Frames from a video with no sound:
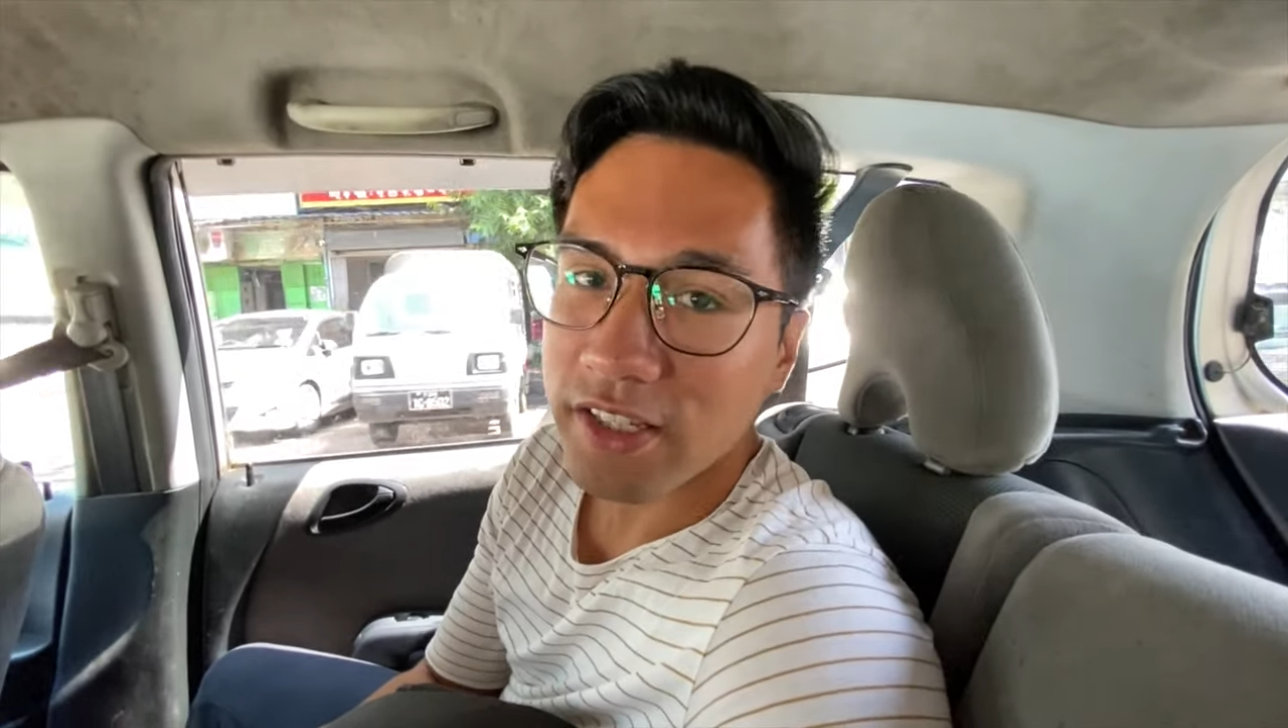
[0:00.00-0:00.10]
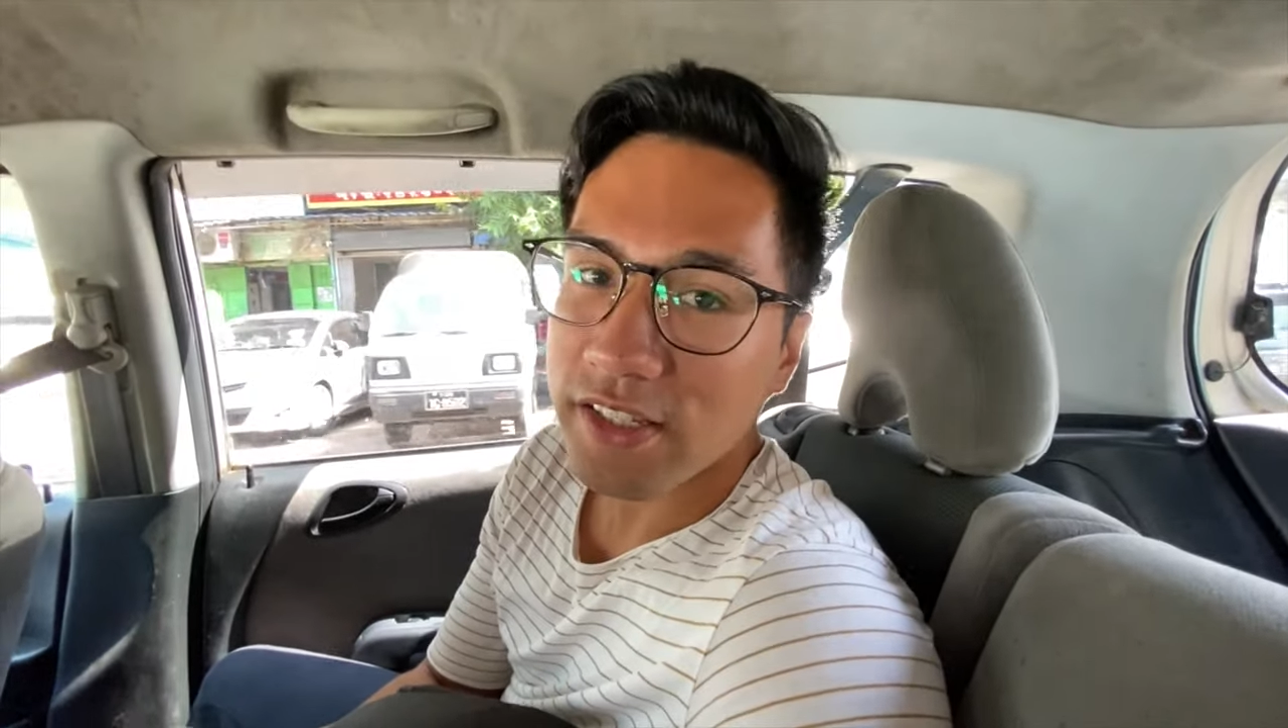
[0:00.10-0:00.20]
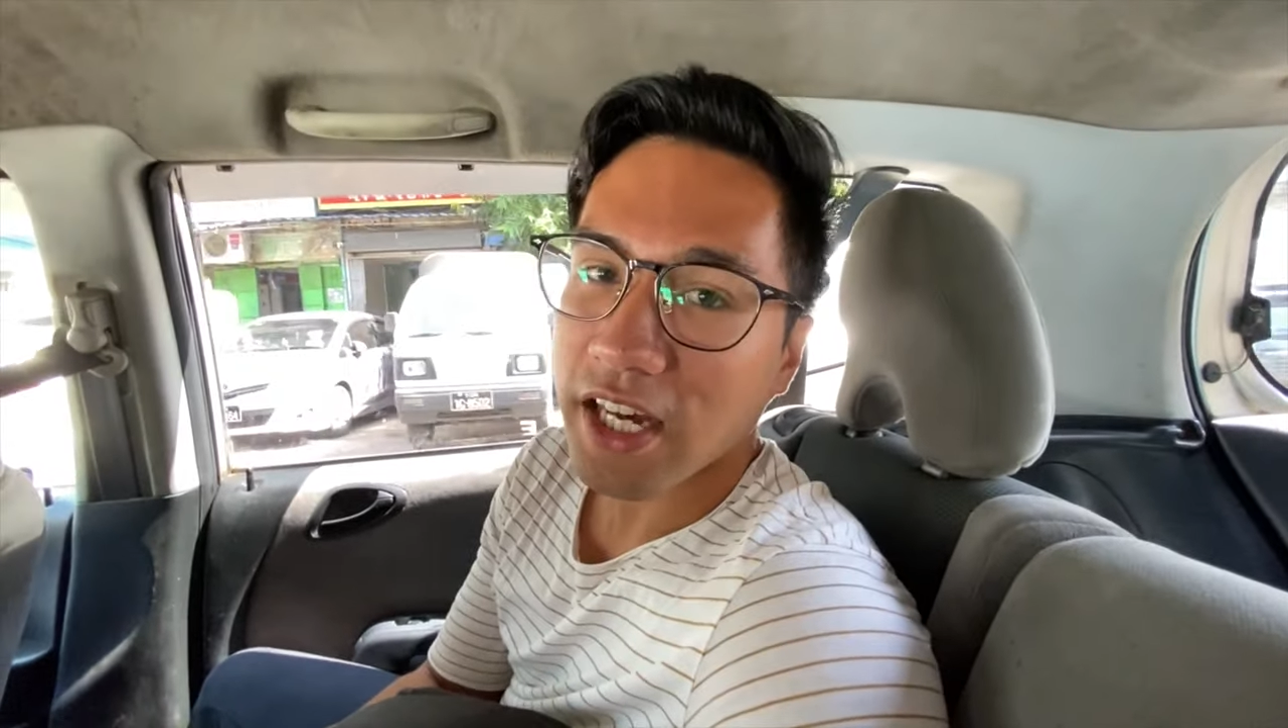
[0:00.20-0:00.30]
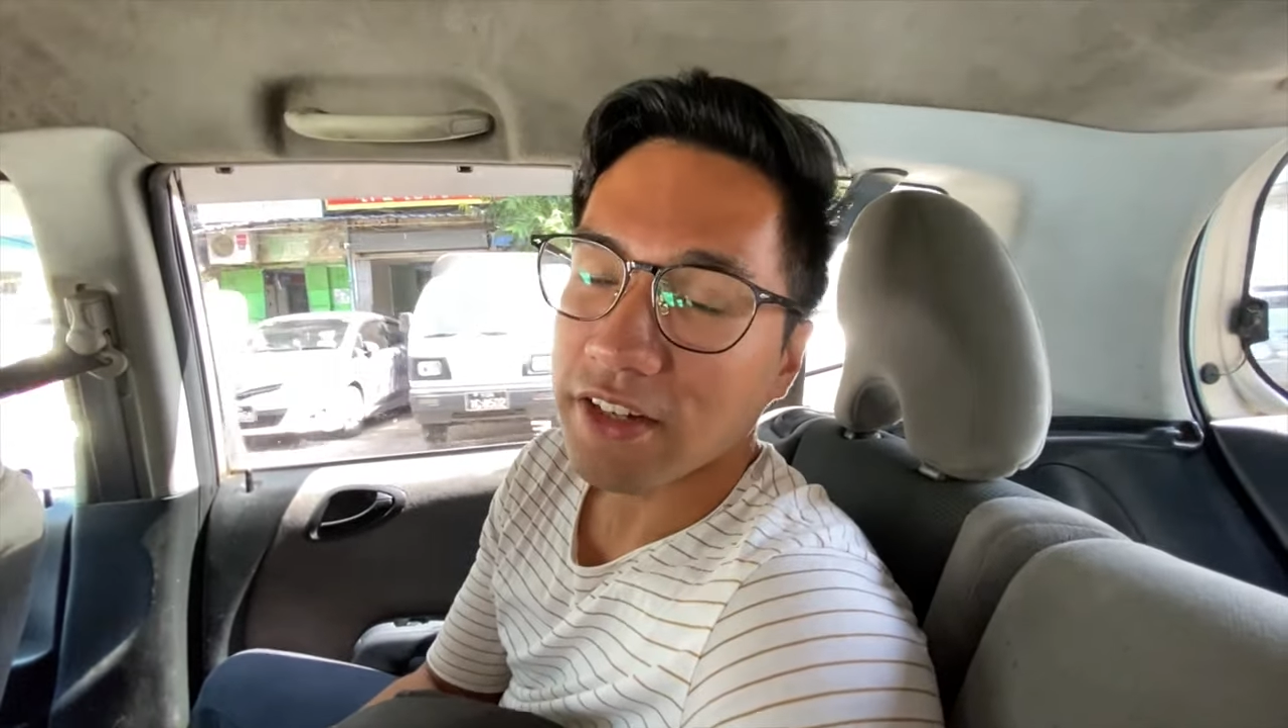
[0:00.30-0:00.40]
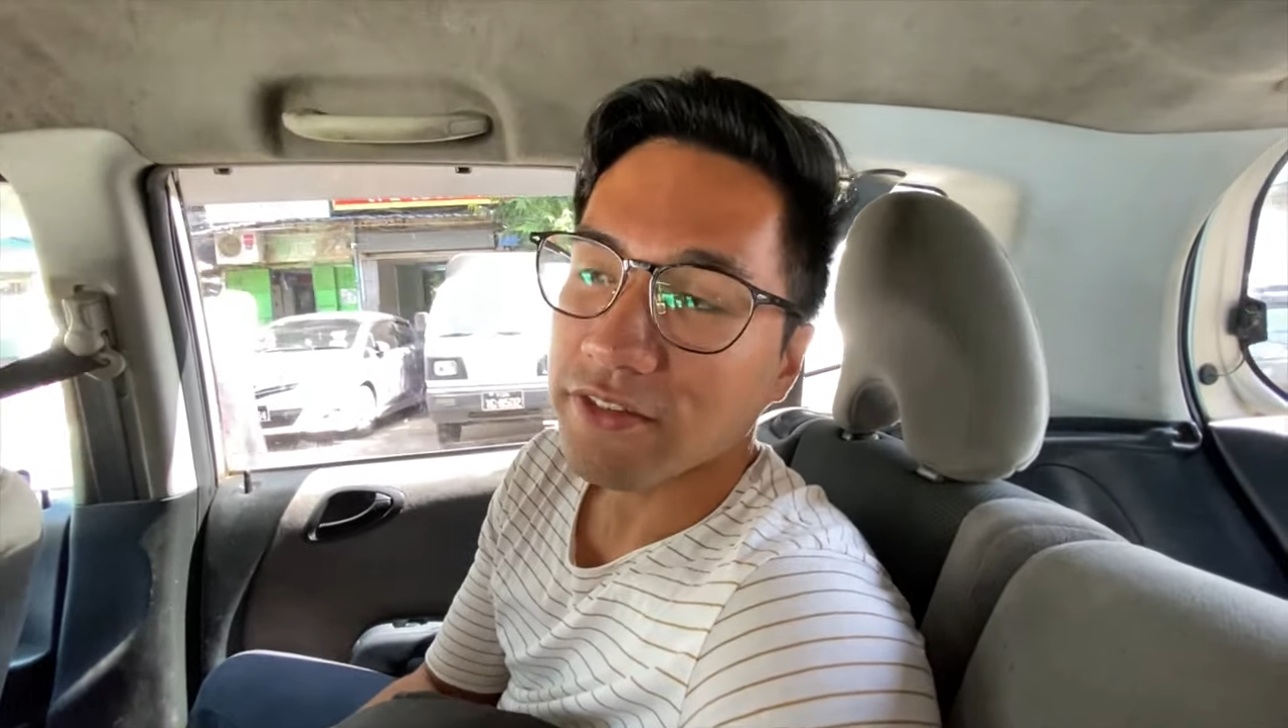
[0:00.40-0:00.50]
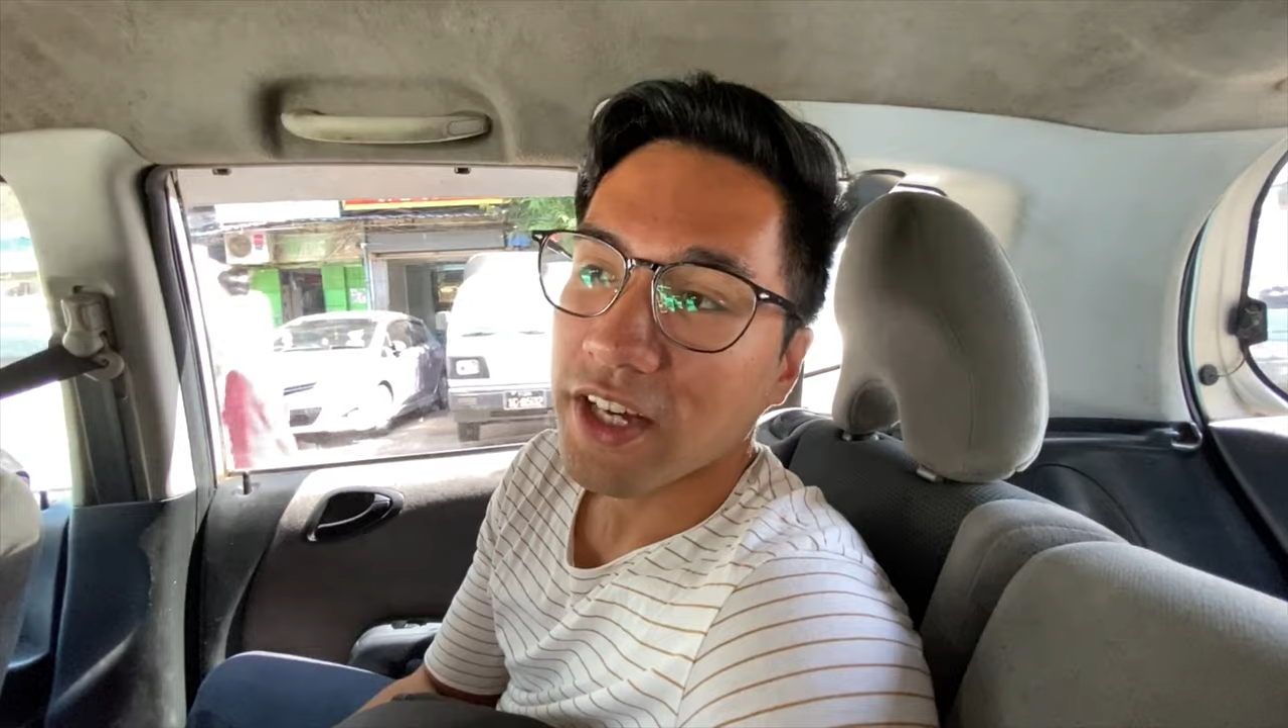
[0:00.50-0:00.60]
staff.